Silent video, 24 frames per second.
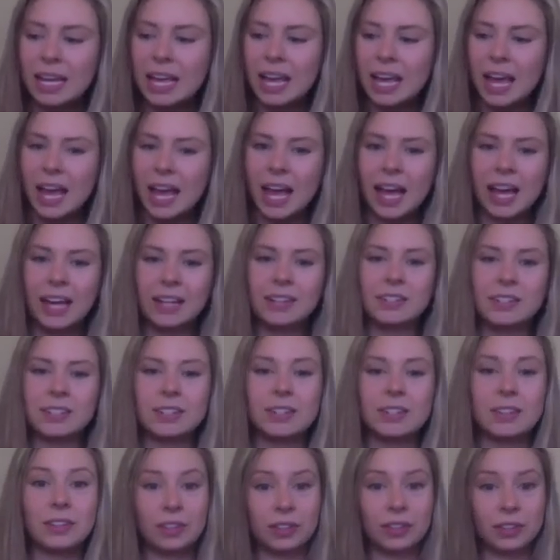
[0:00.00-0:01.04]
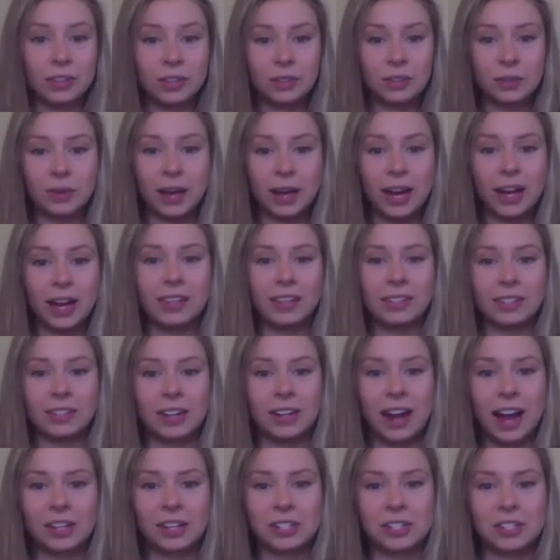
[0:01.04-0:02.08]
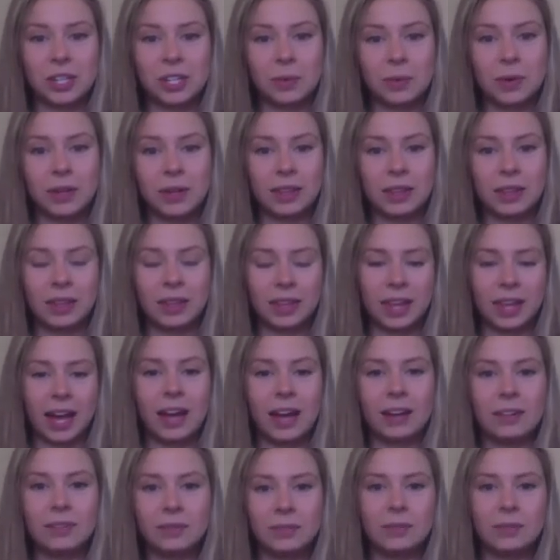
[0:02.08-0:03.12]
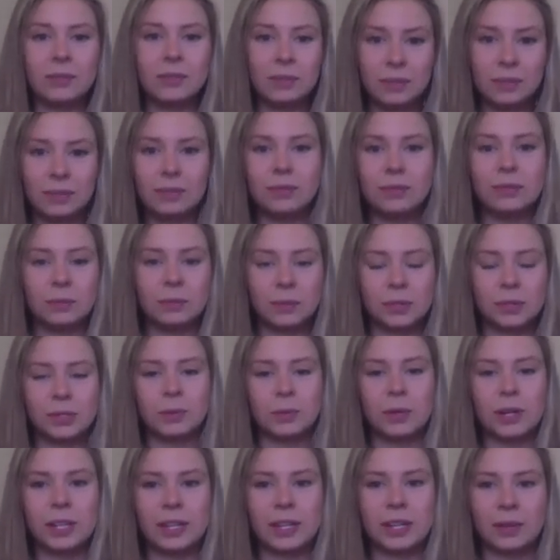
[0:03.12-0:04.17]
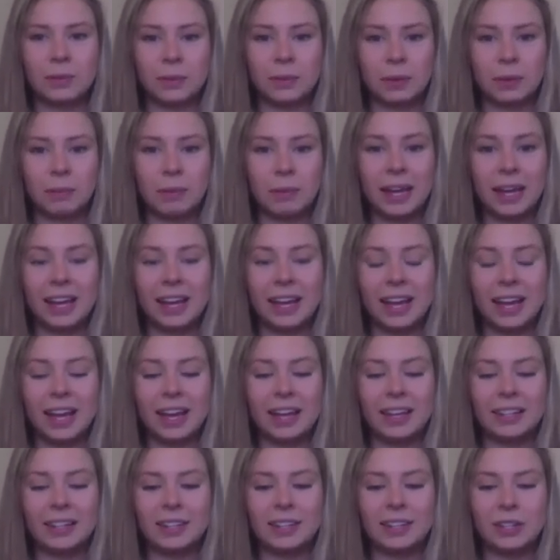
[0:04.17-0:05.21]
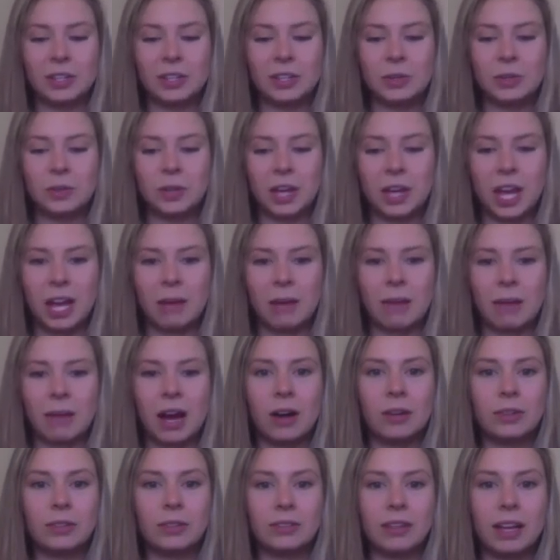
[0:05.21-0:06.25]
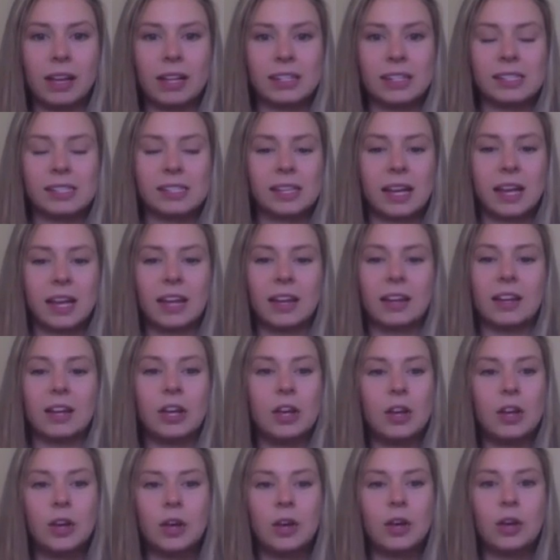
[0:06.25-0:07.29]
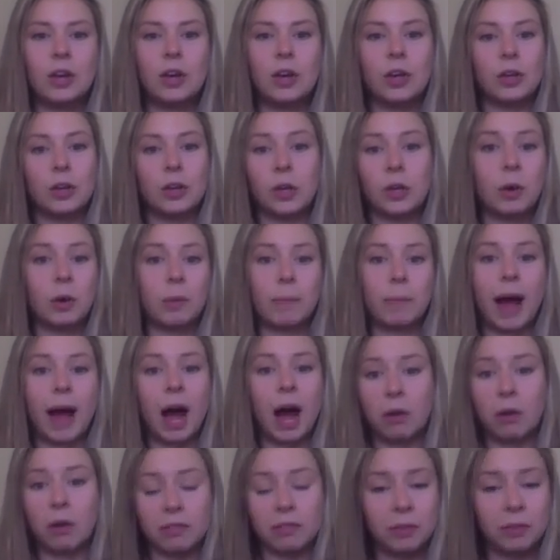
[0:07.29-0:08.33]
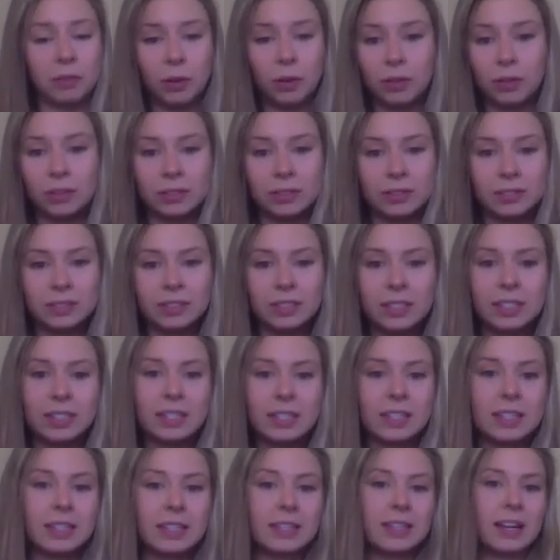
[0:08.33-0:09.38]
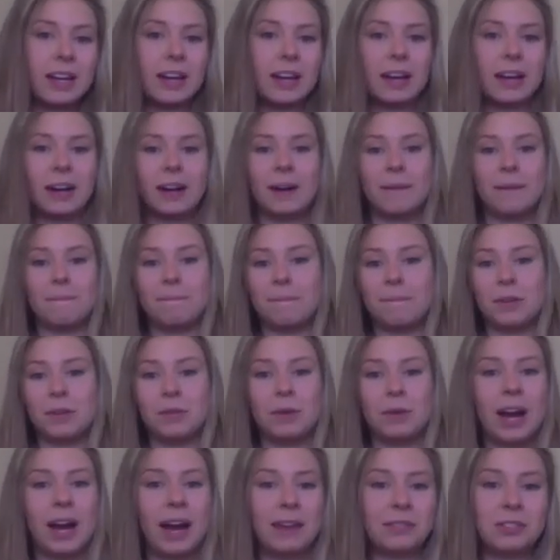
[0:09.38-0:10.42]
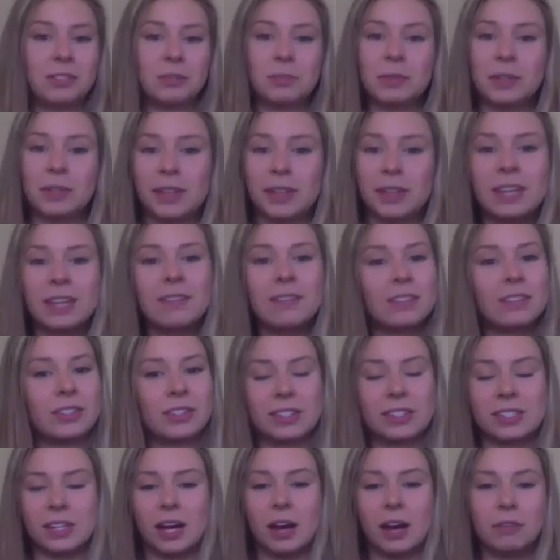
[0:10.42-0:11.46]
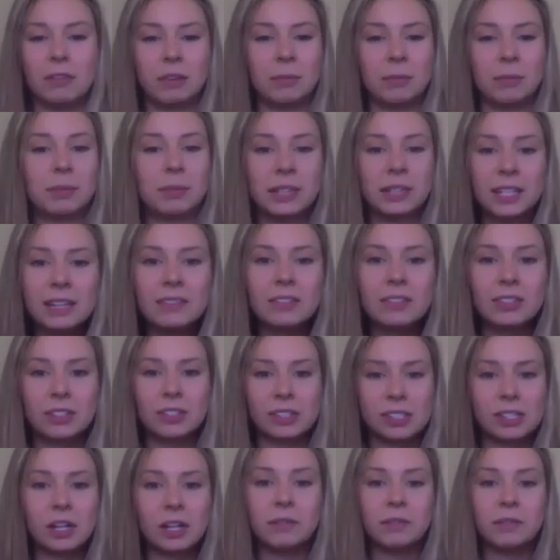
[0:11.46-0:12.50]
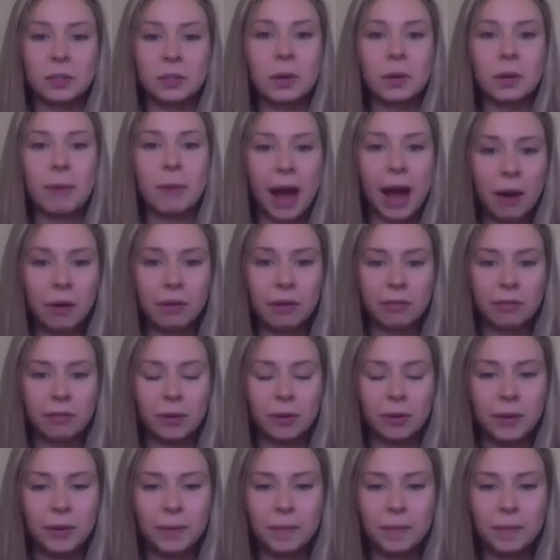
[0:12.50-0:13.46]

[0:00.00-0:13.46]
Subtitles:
And you, Helen, are actually the one that was working with me, and you came out and said, "You are powerful. You have to believe in yourself. Like, believe in yourself. You are powerful."